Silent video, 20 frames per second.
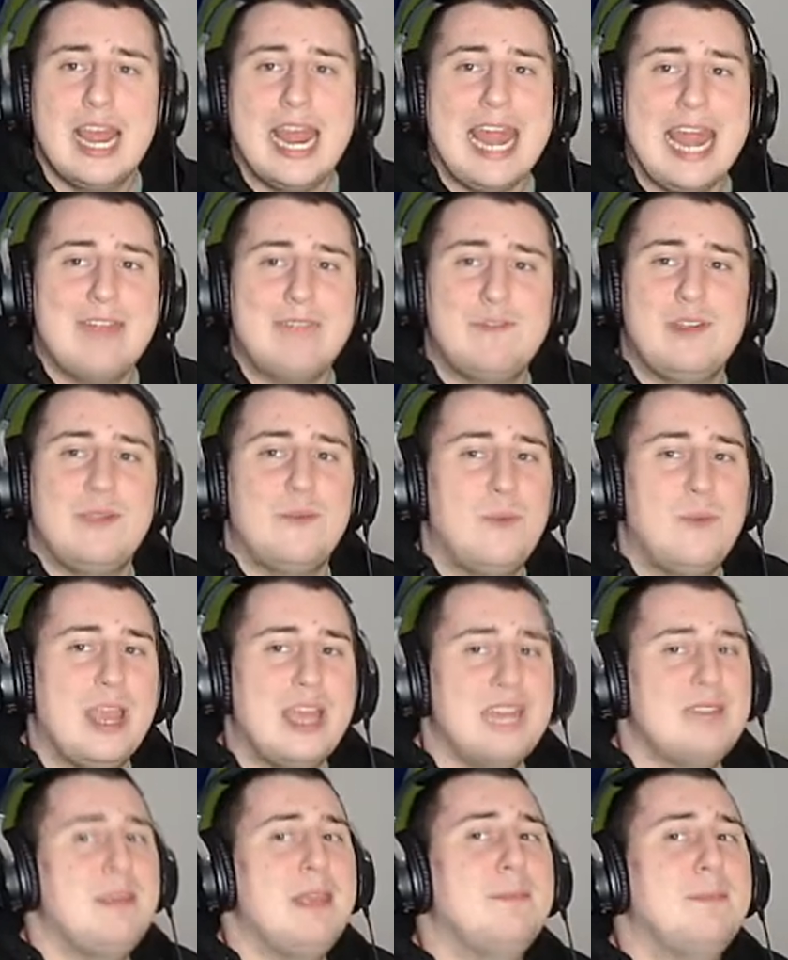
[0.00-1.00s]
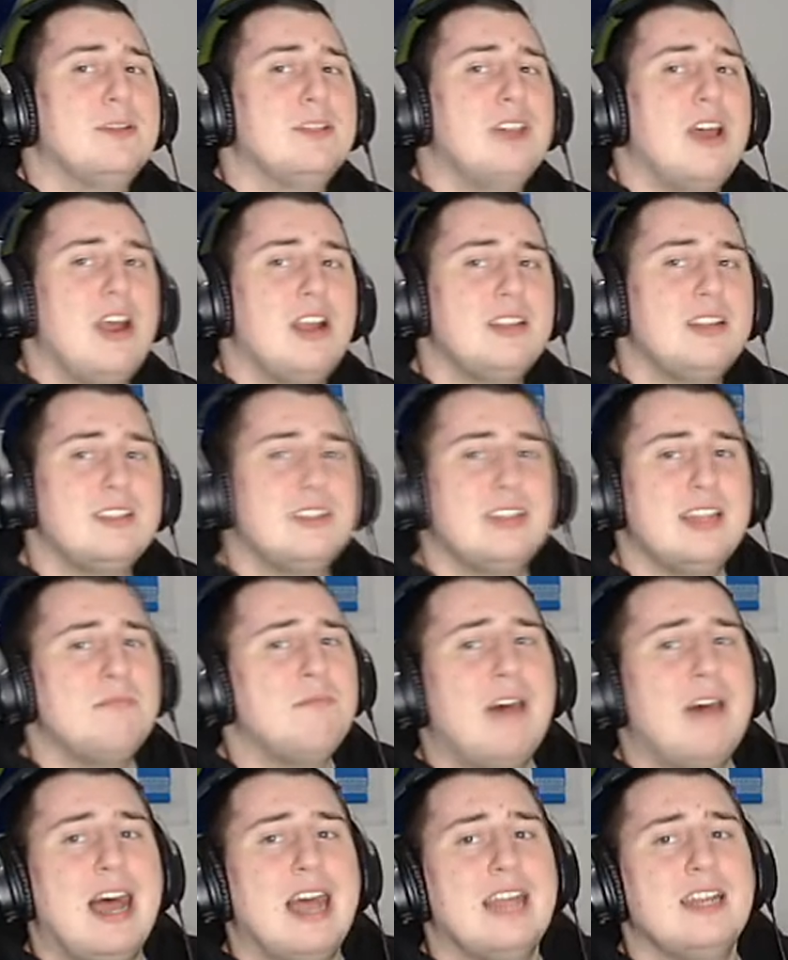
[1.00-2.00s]
If we win people's hearts and
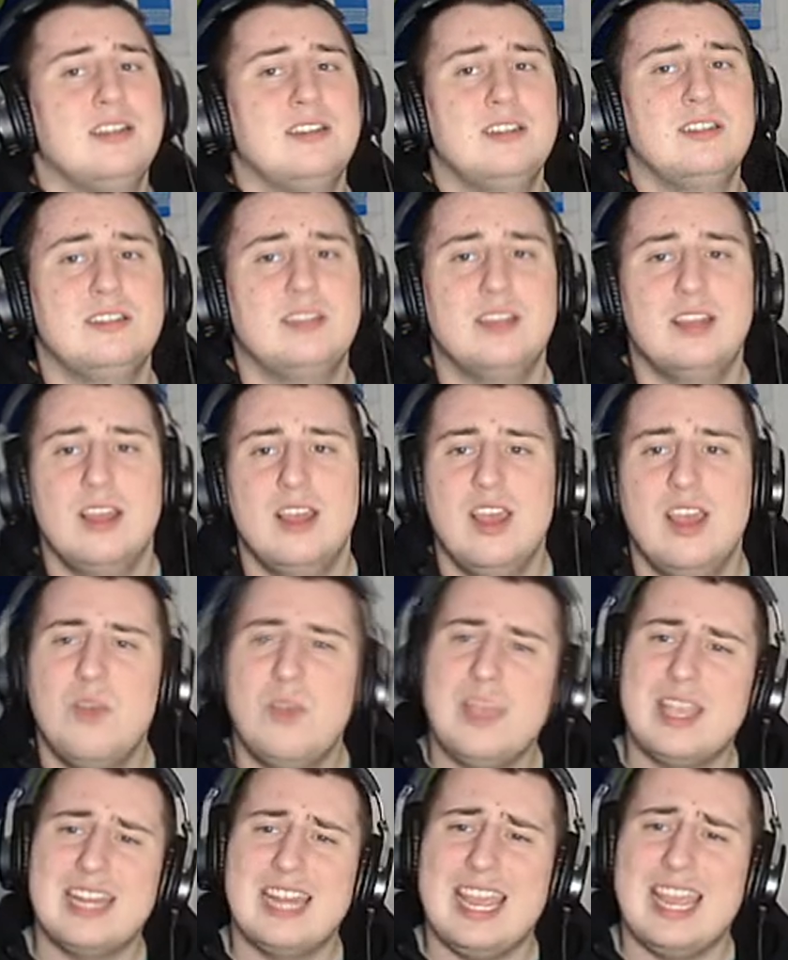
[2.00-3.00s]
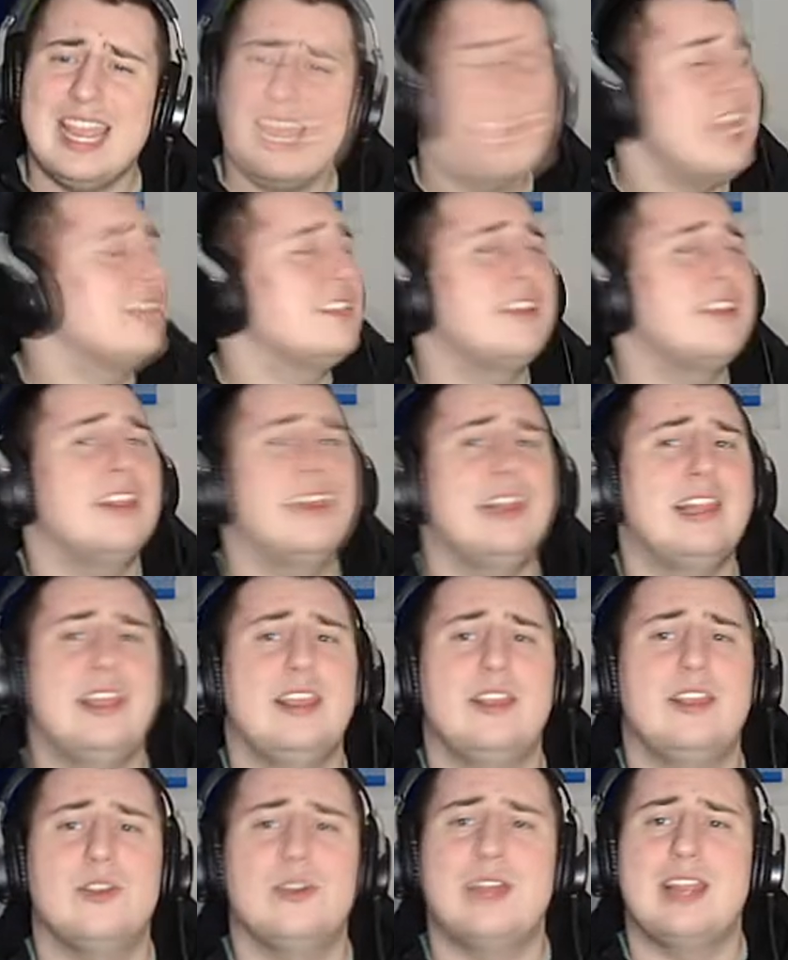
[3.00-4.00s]
minds, we can
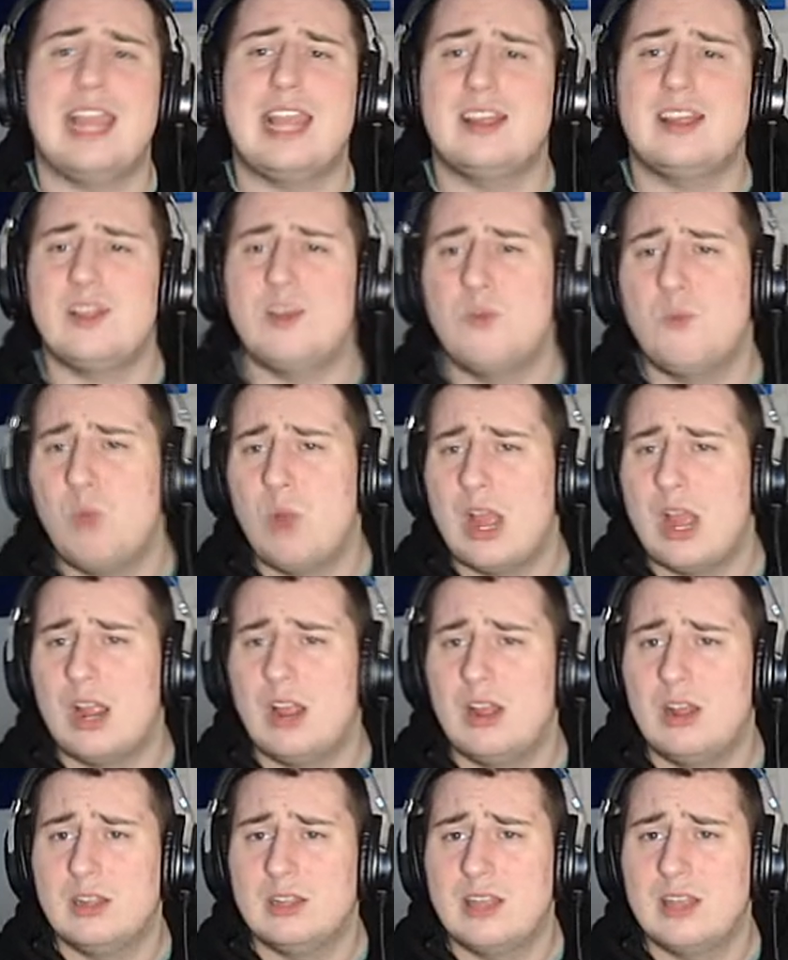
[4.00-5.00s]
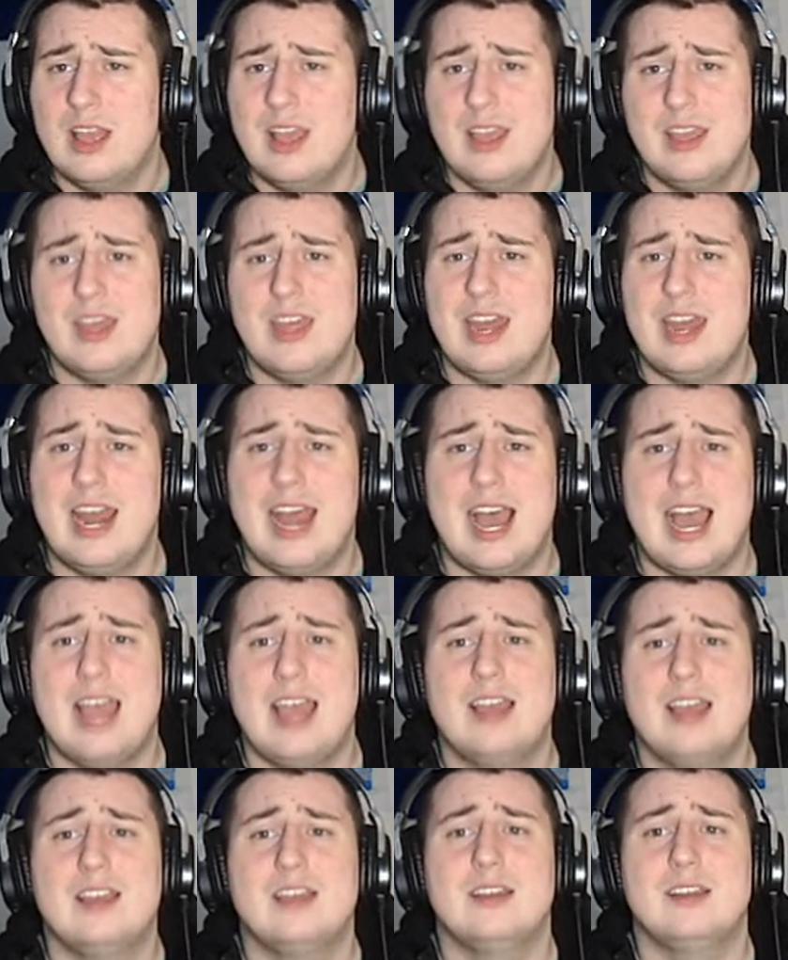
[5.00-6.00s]
easily create the world that I,
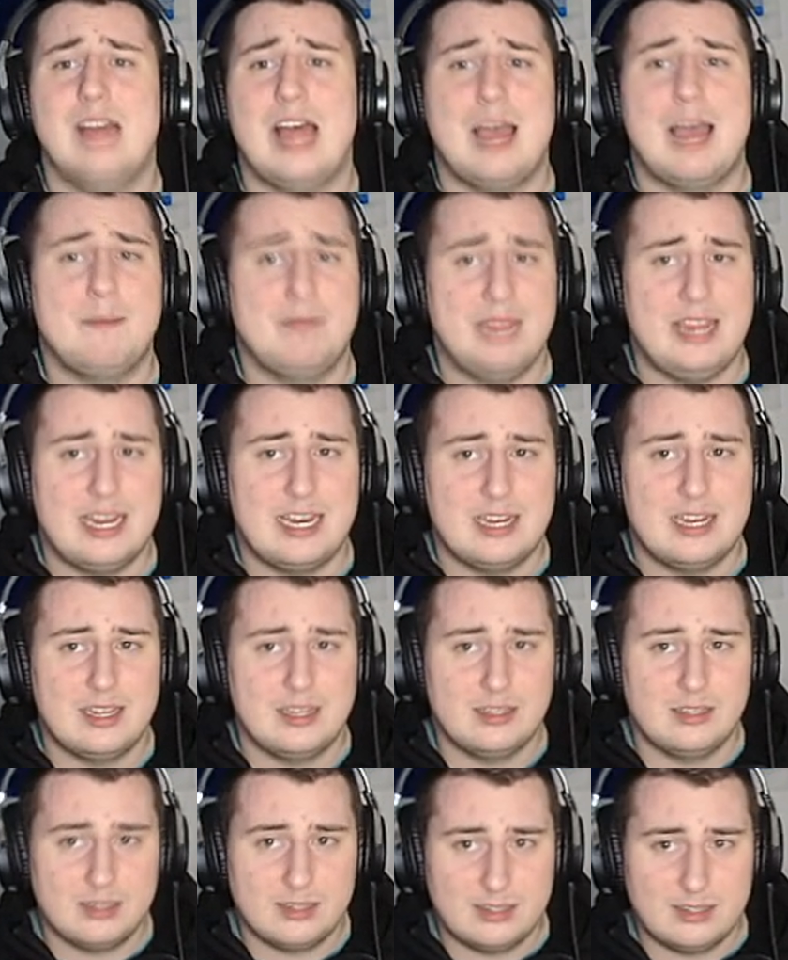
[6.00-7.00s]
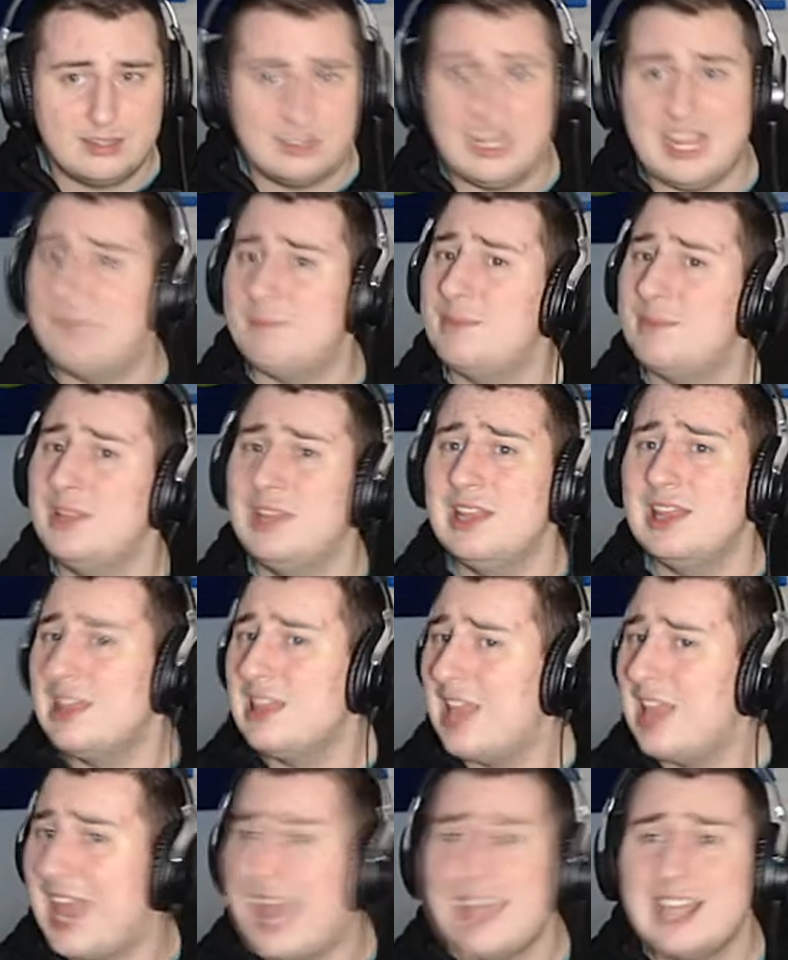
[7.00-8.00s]
I mean, Team
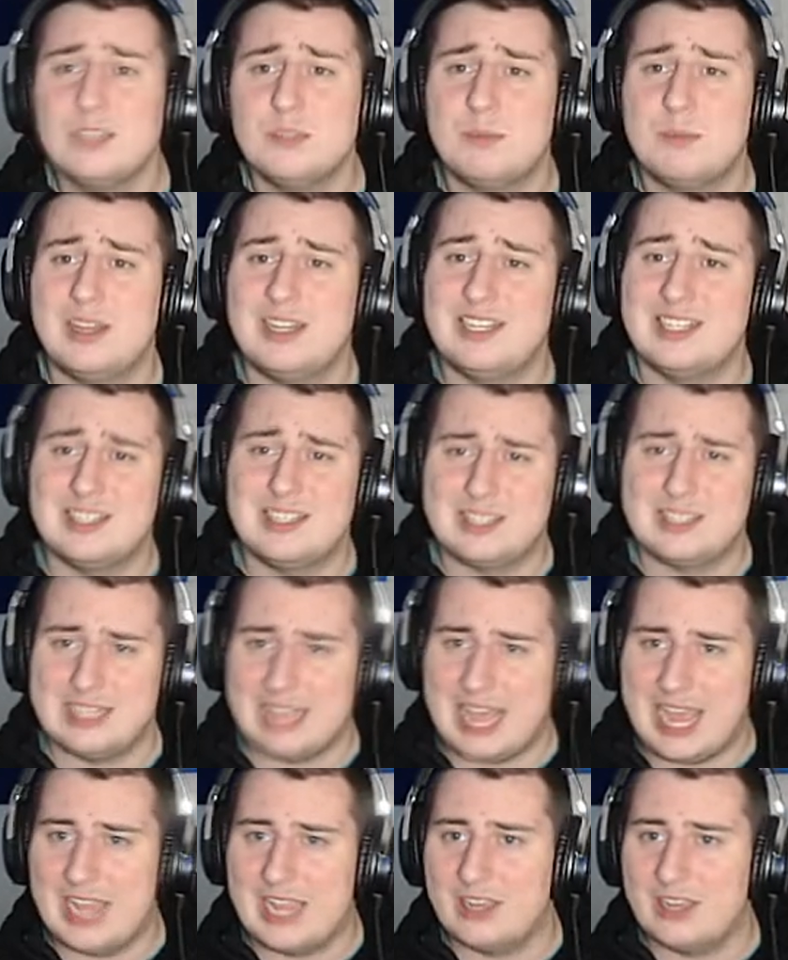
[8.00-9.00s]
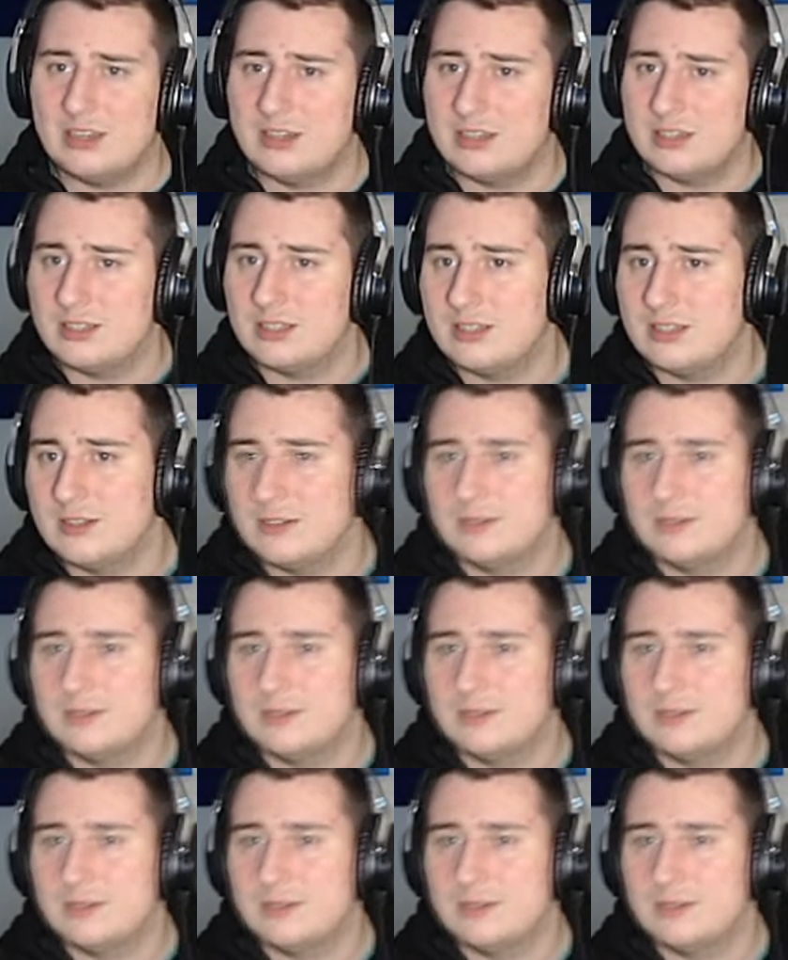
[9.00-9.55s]
Plasma desires.